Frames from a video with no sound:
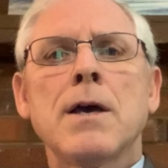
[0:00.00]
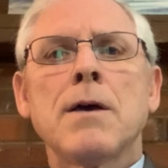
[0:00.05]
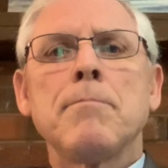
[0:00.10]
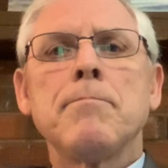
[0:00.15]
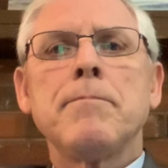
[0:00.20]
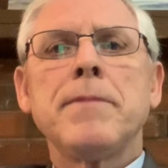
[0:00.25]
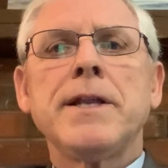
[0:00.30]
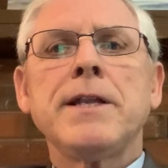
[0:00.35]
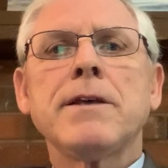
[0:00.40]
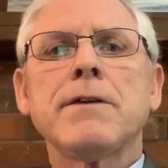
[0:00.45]

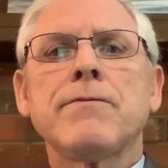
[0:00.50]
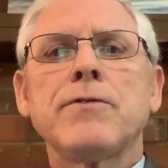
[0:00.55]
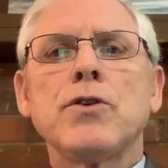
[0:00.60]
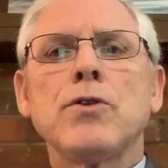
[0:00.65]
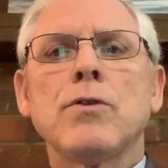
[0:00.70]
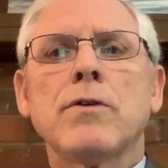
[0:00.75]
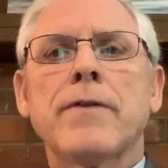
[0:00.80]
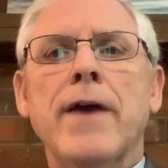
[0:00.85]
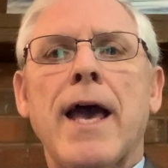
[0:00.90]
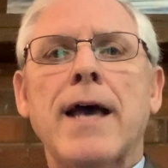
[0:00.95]
Many of
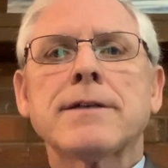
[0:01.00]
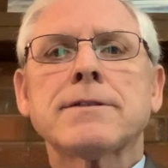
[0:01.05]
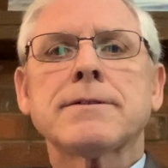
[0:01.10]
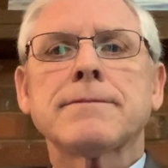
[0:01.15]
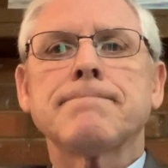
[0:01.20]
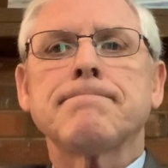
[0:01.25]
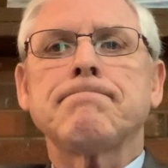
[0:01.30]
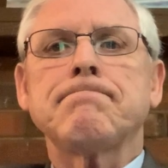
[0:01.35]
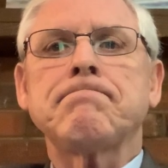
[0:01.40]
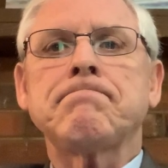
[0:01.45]
you have
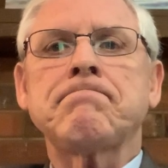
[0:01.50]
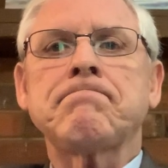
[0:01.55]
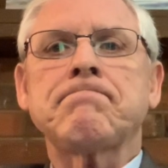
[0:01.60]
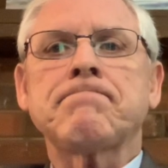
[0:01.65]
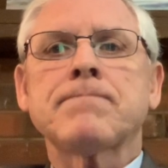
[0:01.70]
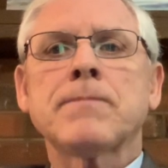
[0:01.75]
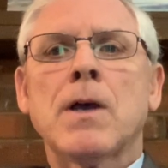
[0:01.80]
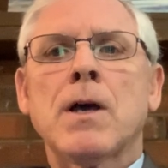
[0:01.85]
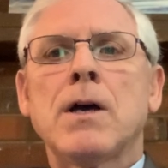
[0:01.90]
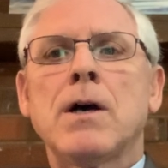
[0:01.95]
asked,
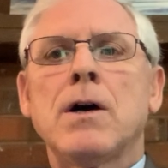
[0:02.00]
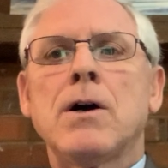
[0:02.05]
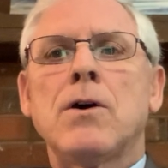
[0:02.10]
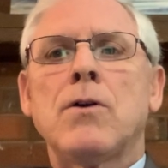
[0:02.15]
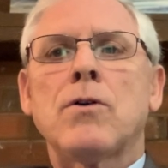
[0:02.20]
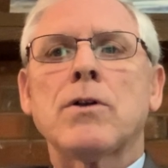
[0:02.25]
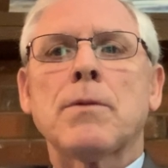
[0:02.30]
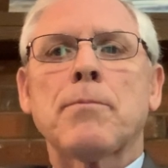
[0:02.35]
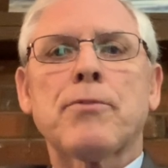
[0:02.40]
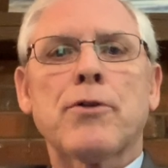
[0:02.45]

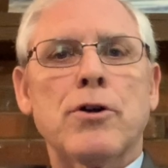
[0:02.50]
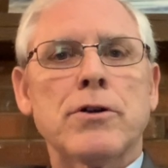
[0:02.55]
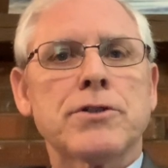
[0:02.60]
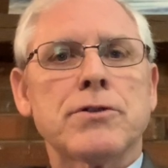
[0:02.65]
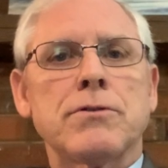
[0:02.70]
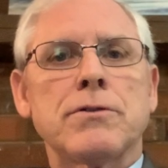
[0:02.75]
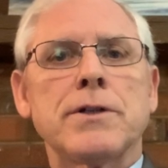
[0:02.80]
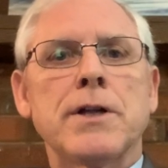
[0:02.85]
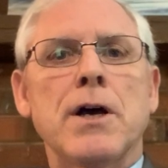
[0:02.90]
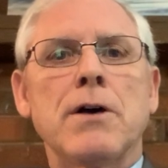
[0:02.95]
on a
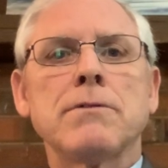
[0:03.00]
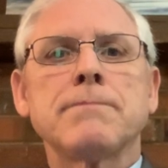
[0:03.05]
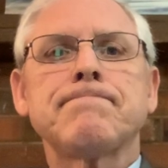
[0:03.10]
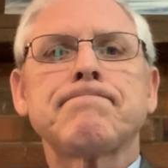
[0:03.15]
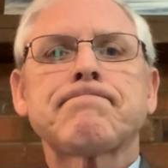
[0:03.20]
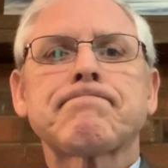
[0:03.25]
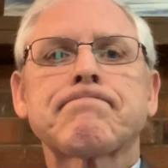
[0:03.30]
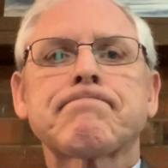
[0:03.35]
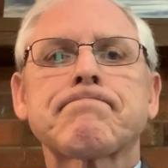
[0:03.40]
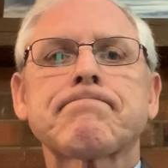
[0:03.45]
personal note,